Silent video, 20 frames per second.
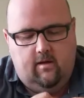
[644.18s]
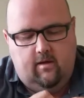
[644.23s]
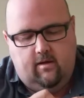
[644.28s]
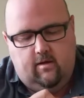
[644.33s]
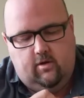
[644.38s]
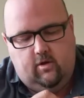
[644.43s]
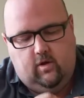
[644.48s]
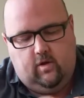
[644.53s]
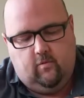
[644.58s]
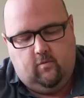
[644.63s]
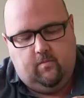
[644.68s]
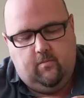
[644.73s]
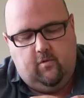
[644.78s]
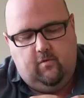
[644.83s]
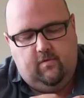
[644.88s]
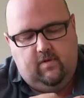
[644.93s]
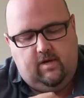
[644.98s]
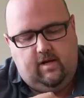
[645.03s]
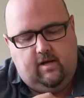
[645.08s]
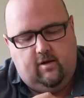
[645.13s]
You can remove
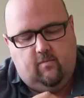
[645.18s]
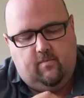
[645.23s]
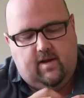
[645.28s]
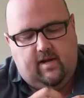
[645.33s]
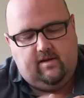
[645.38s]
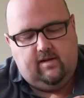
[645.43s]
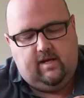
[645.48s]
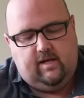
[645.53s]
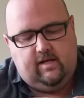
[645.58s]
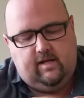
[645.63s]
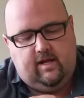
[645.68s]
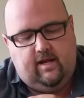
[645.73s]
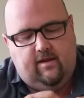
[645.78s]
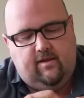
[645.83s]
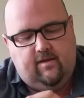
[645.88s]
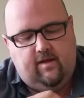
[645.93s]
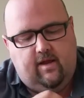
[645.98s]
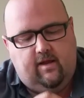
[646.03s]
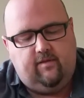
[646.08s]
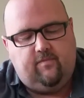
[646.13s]
the needle by
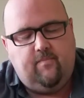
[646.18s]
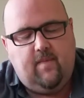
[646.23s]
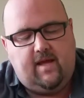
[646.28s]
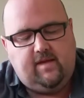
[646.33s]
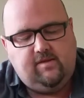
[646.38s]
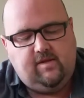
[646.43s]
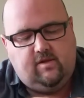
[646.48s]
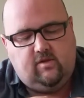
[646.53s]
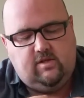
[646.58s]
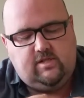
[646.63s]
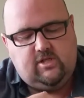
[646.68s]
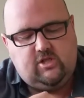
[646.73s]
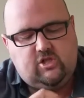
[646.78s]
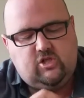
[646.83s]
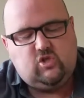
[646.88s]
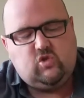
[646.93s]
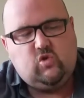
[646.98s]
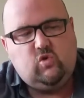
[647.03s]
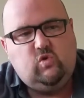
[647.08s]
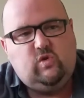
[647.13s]
it's basically just
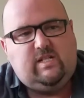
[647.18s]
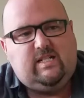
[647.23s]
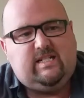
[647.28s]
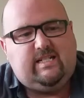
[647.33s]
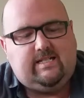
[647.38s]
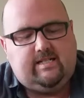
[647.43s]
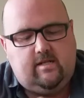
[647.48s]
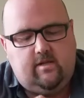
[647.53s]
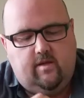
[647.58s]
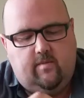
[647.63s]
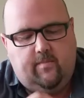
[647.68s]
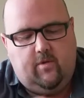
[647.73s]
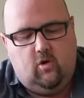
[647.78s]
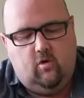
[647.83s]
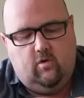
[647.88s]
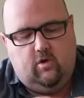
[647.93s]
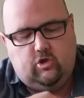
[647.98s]
screwing it out of the bone,